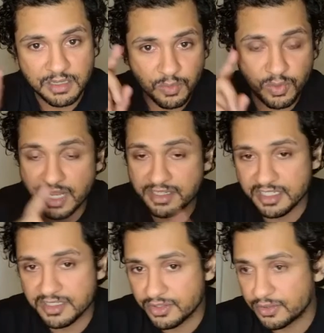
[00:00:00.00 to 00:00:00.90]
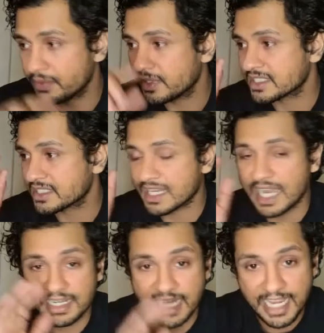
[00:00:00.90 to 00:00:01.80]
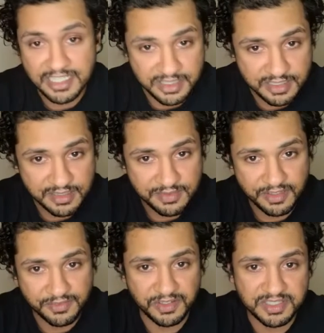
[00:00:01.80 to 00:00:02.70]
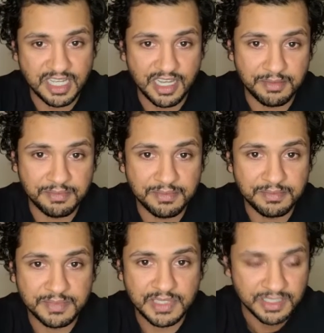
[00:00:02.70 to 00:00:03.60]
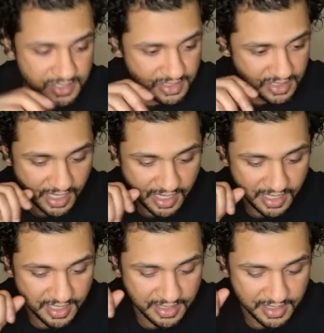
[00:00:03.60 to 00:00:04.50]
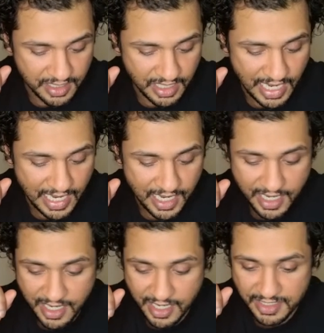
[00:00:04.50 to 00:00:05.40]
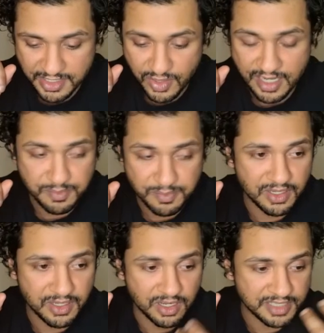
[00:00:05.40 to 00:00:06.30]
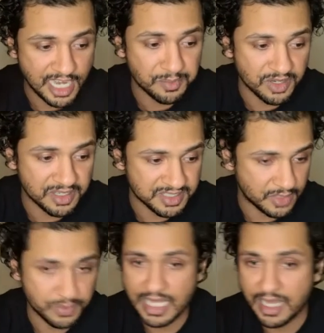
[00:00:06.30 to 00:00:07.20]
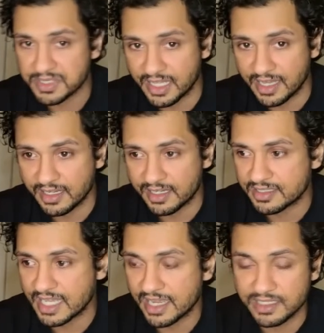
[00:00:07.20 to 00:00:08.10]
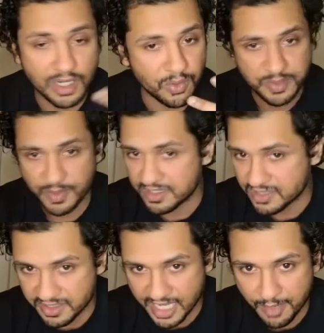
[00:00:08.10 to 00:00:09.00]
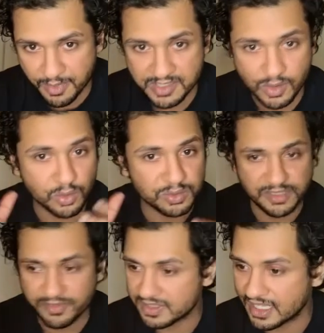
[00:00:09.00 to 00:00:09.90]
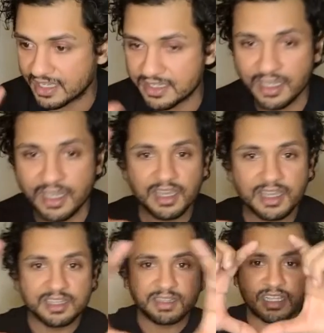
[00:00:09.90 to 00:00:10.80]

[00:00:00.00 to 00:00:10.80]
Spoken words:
What I did do is I got an agent for the first time. And I tried to be on camera and see what that was like because I had no experience on camera. It's a whole different thing. Like